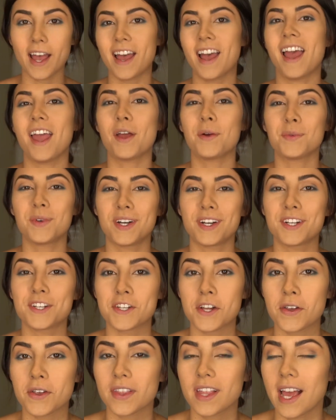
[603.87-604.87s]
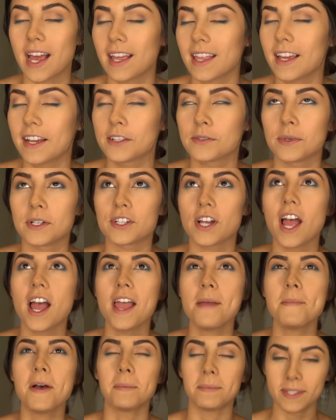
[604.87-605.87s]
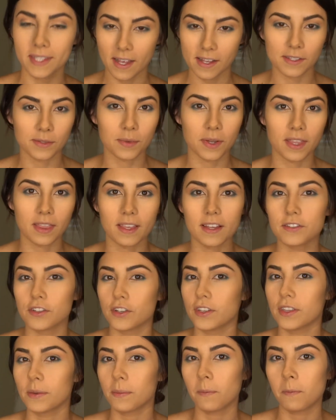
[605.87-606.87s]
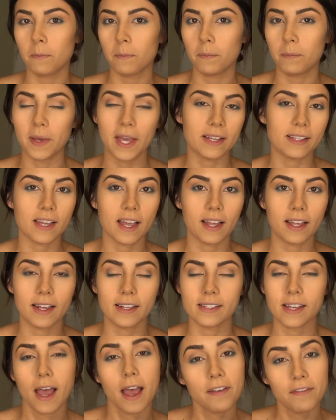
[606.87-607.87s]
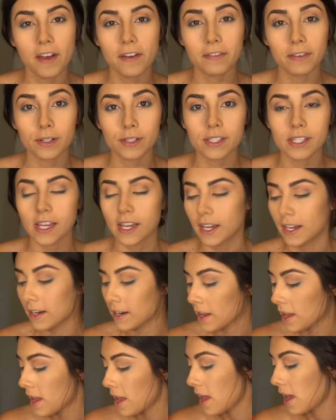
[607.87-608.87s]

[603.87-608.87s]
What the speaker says: I want to show you the highlights, which I'm obsessed with. These are the best highlights I've ever seen.